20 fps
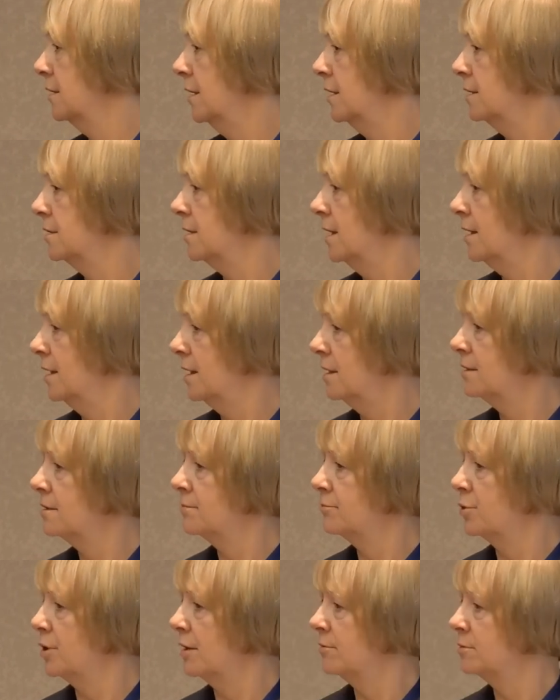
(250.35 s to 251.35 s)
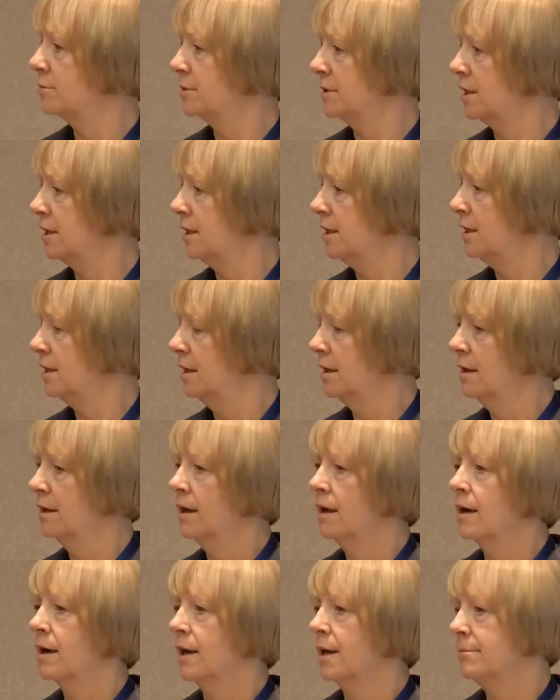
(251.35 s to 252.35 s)
And probably,
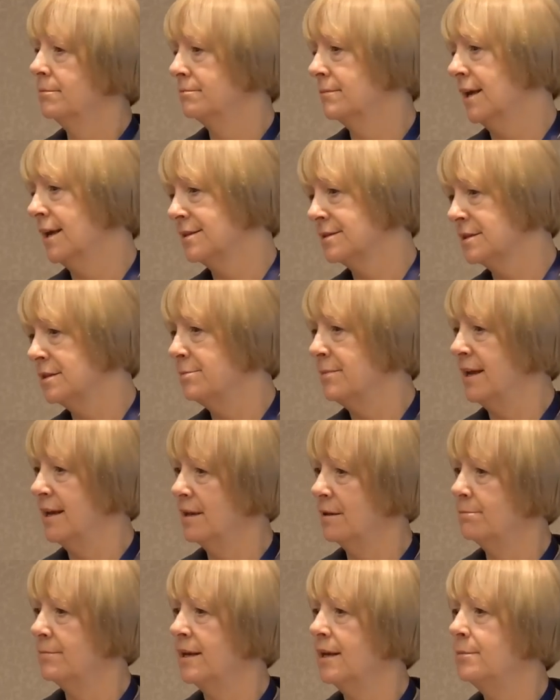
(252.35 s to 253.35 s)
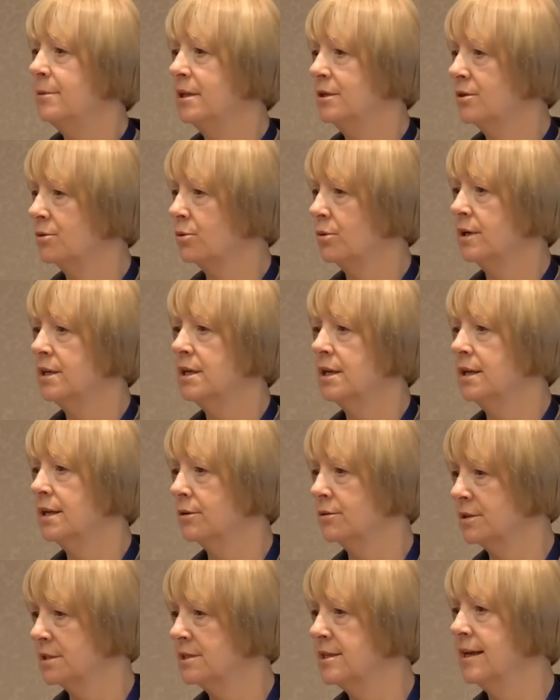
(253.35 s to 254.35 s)
I'm estimating maybe 3
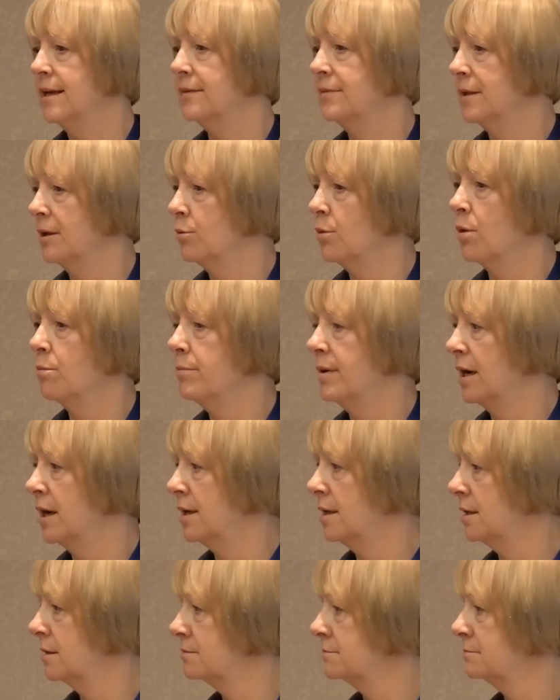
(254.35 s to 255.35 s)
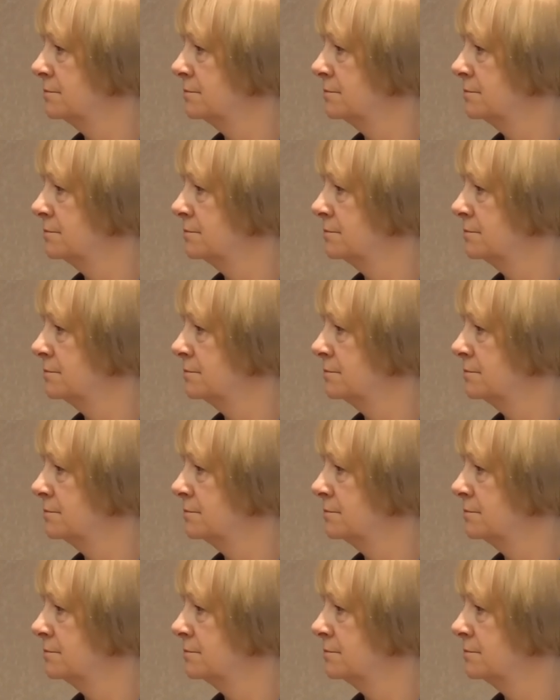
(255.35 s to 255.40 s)
out of 10 they won't buy.